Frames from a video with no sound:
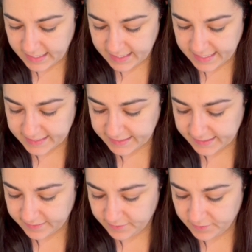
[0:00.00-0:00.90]

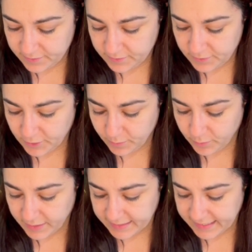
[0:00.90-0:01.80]
it's
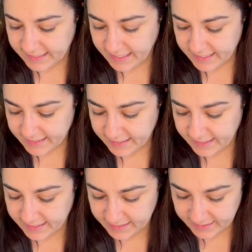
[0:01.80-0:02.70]

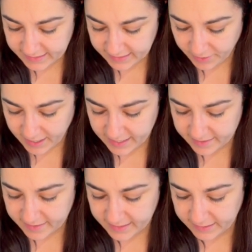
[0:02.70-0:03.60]
2.6, so
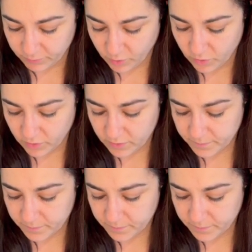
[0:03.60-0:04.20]
Helen is wrong.